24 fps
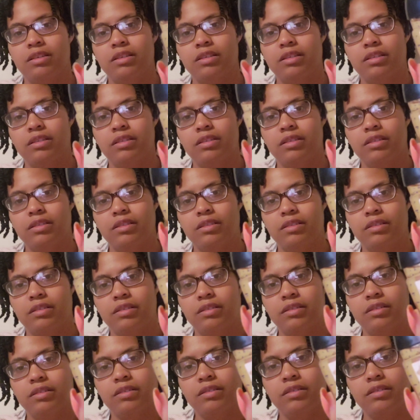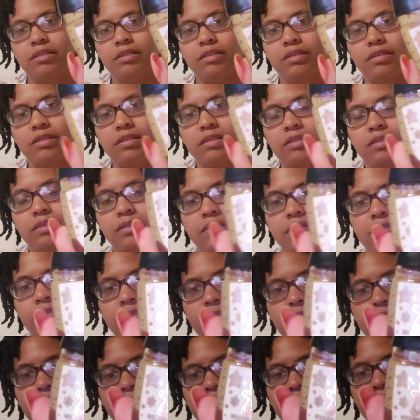
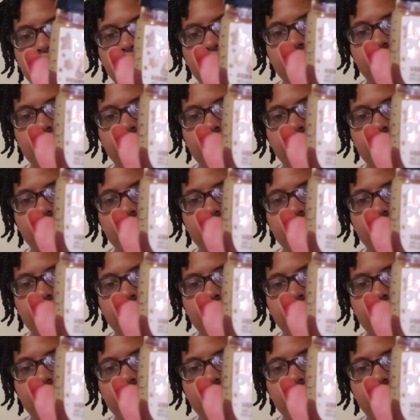(silence)